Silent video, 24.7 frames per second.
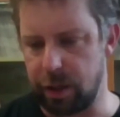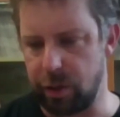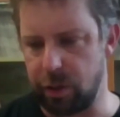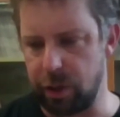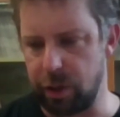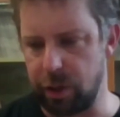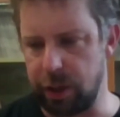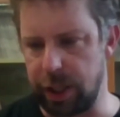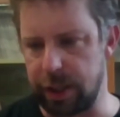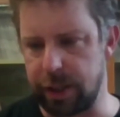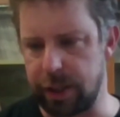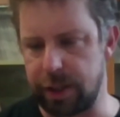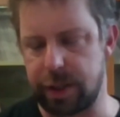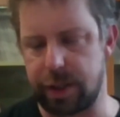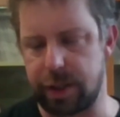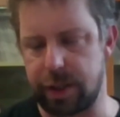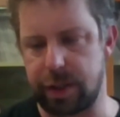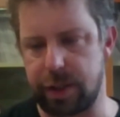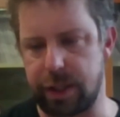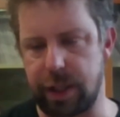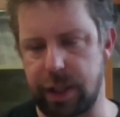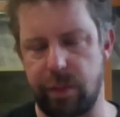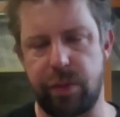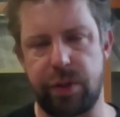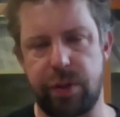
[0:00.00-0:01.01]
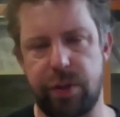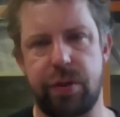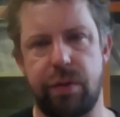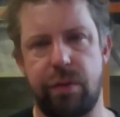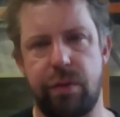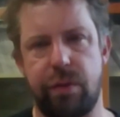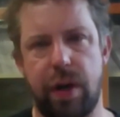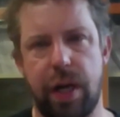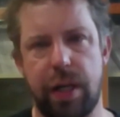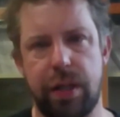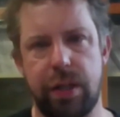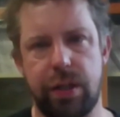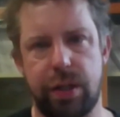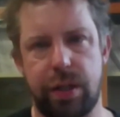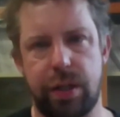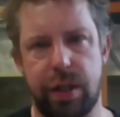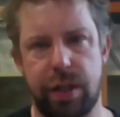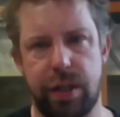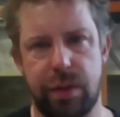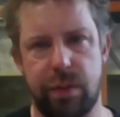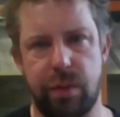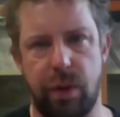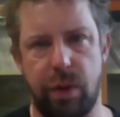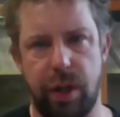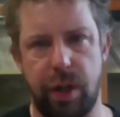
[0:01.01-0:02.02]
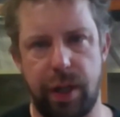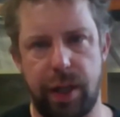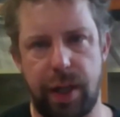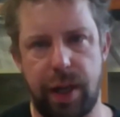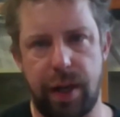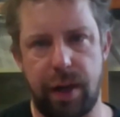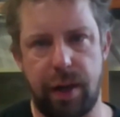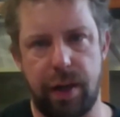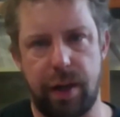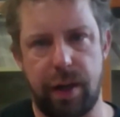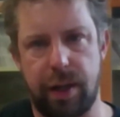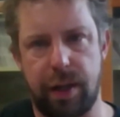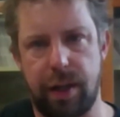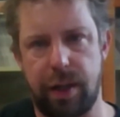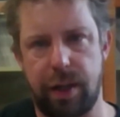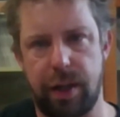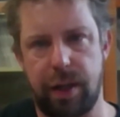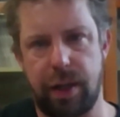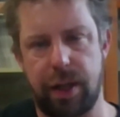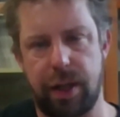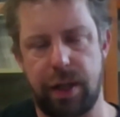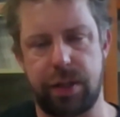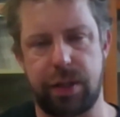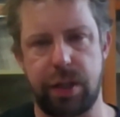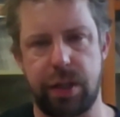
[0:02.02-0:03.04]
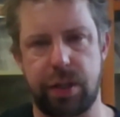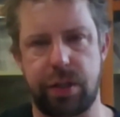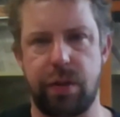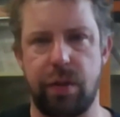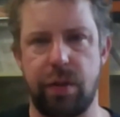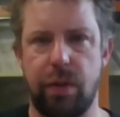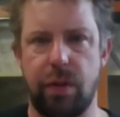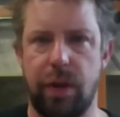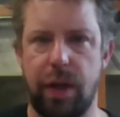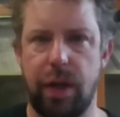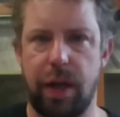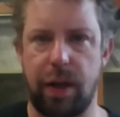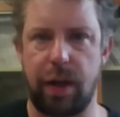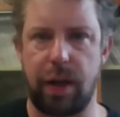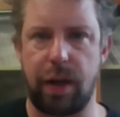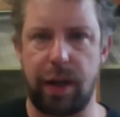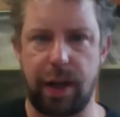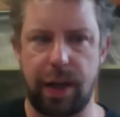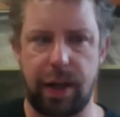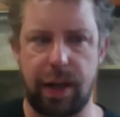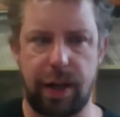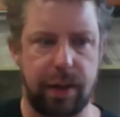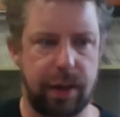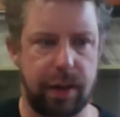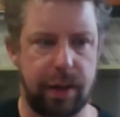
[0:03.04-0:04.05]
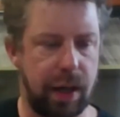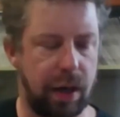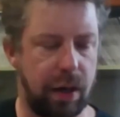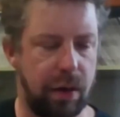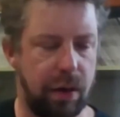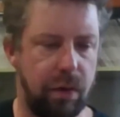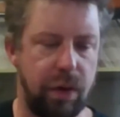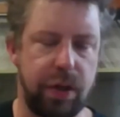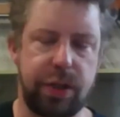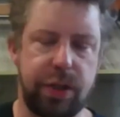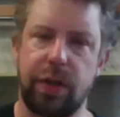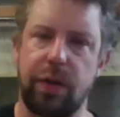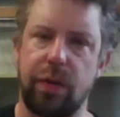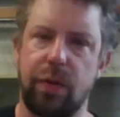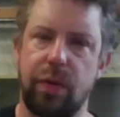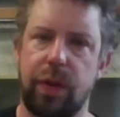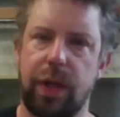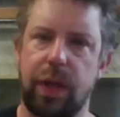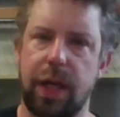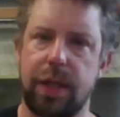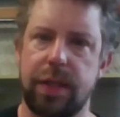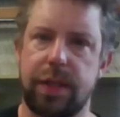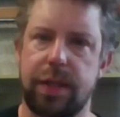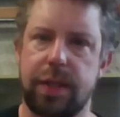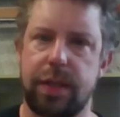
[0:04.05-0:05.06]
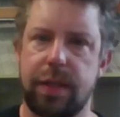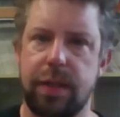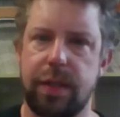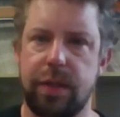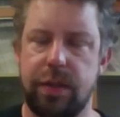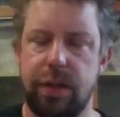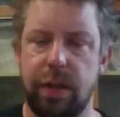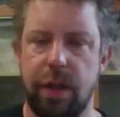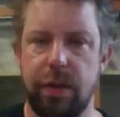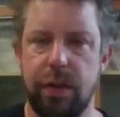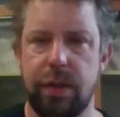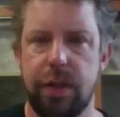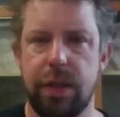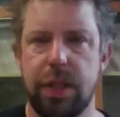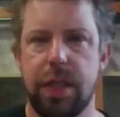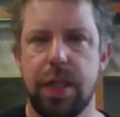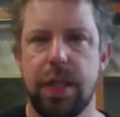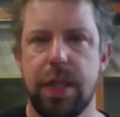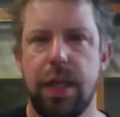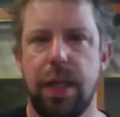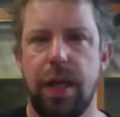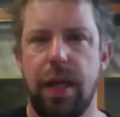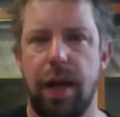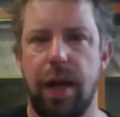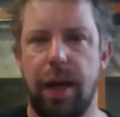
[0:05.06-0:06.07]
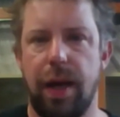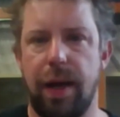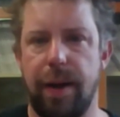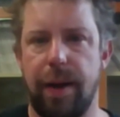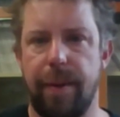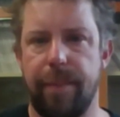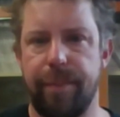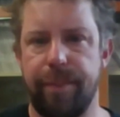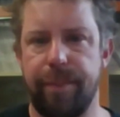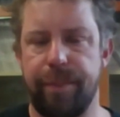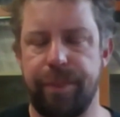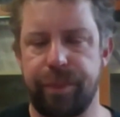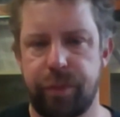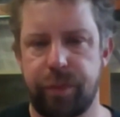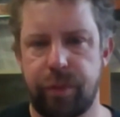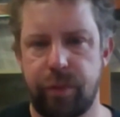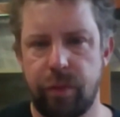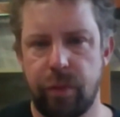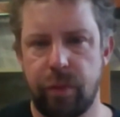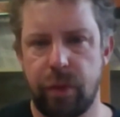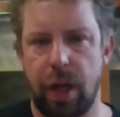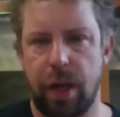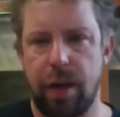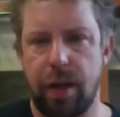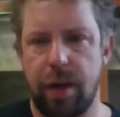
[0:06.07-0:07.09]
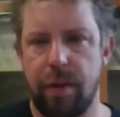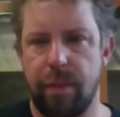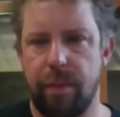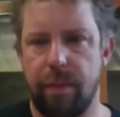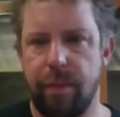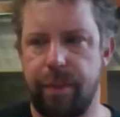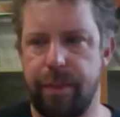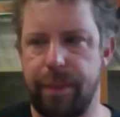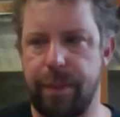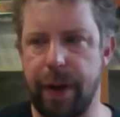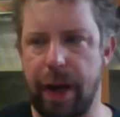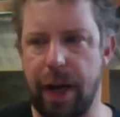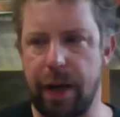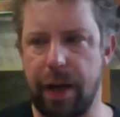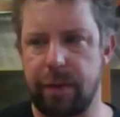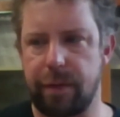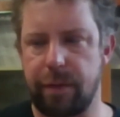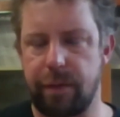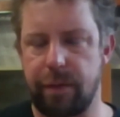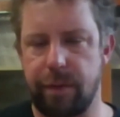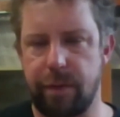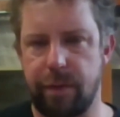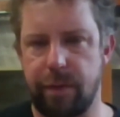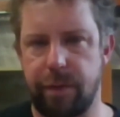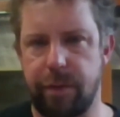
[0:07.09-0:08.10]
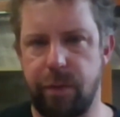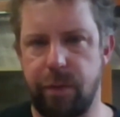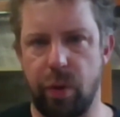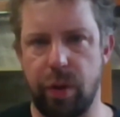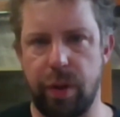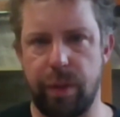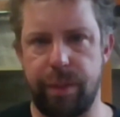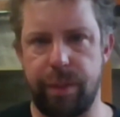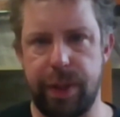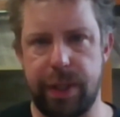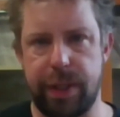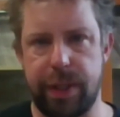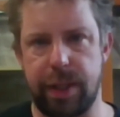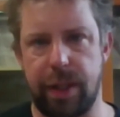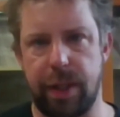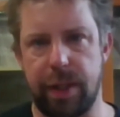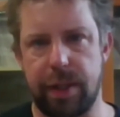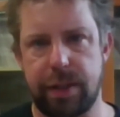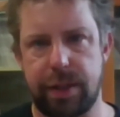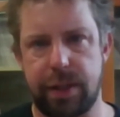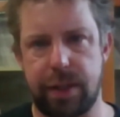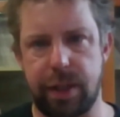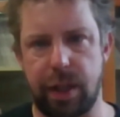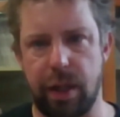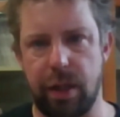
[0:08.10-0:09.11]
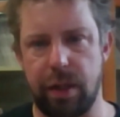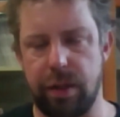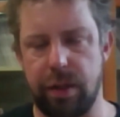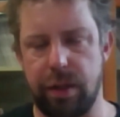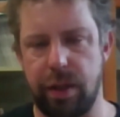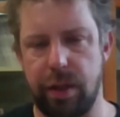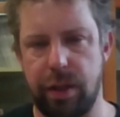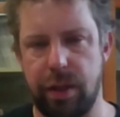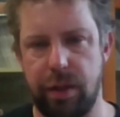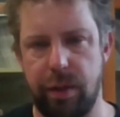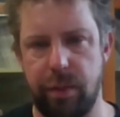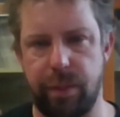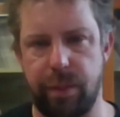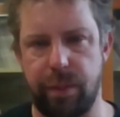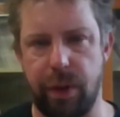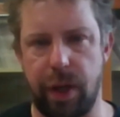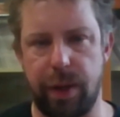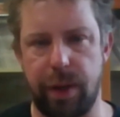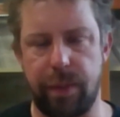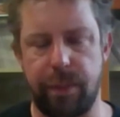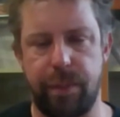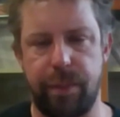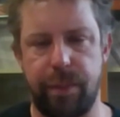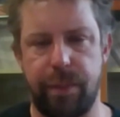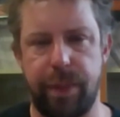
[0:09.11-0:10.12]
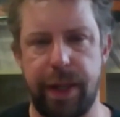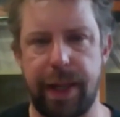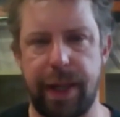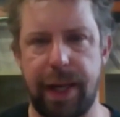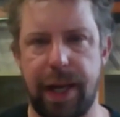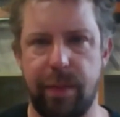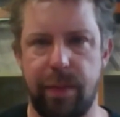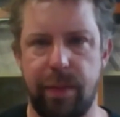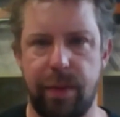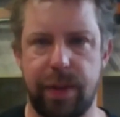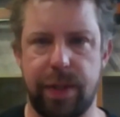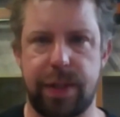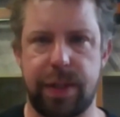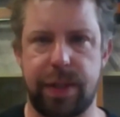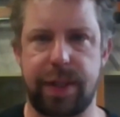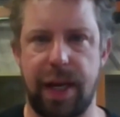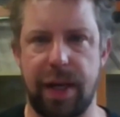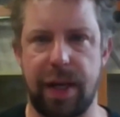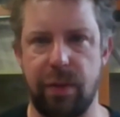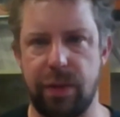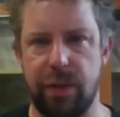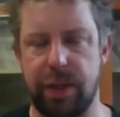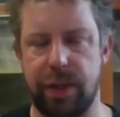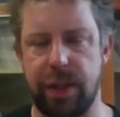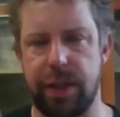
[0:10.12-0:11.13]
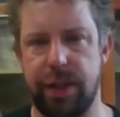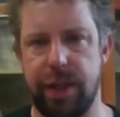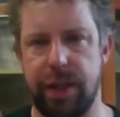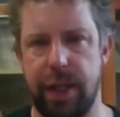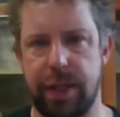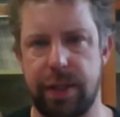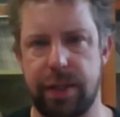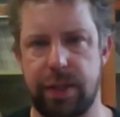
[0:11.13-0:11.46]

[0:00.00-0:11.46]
yeast temperature range as what our original kits do, but for the better. So by being able to stay within